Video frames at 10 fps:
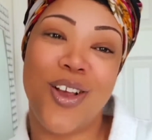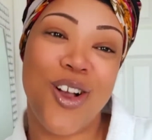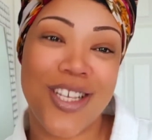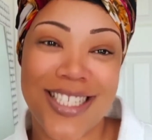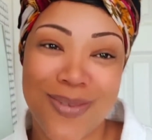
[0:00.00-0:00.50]

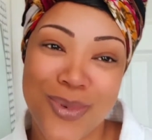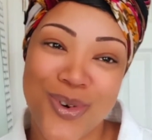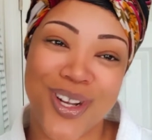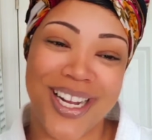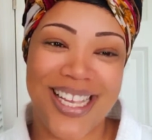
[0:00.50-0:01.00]
All
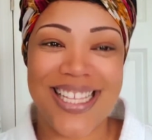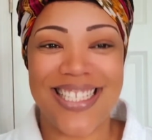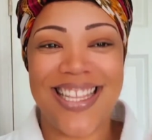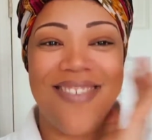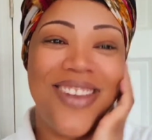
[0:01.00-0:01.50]
support is
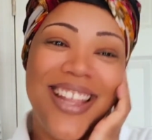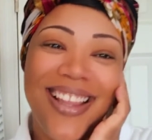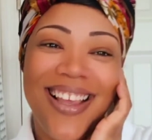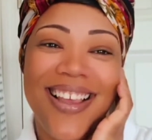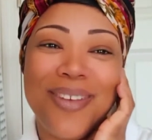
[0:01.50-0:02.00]

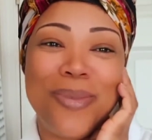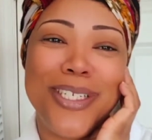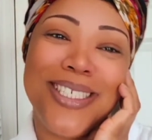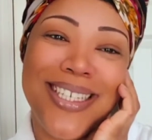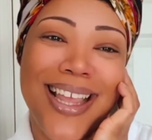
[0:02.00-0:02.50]
definitely
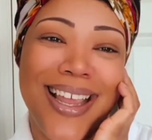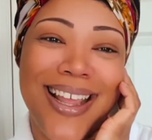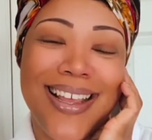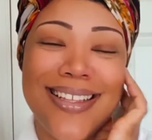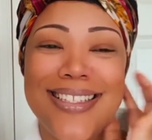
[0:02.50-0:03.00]

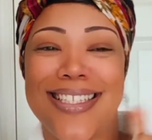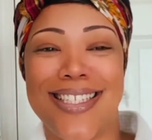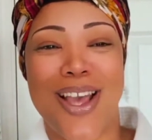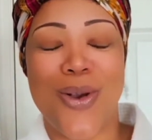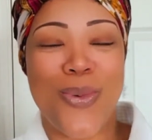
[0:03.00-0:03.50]
appreciated.
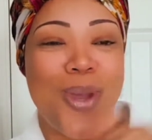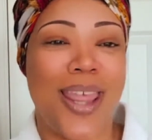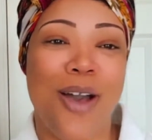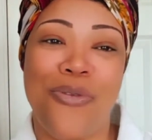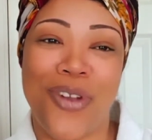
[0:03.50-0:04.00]
So
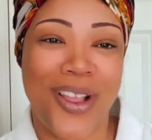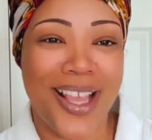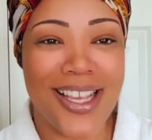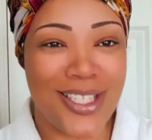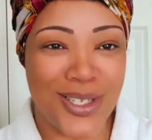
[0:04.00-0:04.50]
without
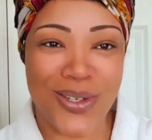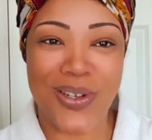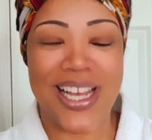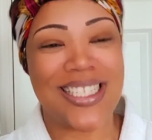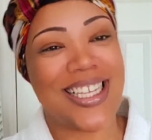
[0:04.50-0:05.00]
further ado,
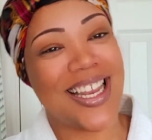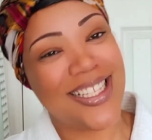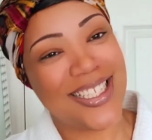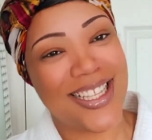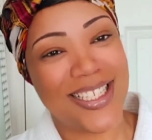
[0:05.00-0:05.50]
let's get
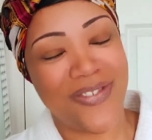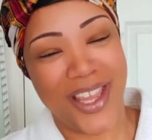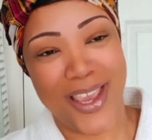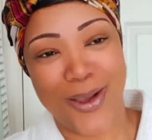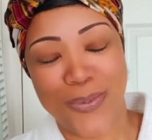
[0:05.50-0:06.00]
into this
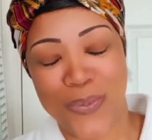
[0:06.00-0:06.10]
video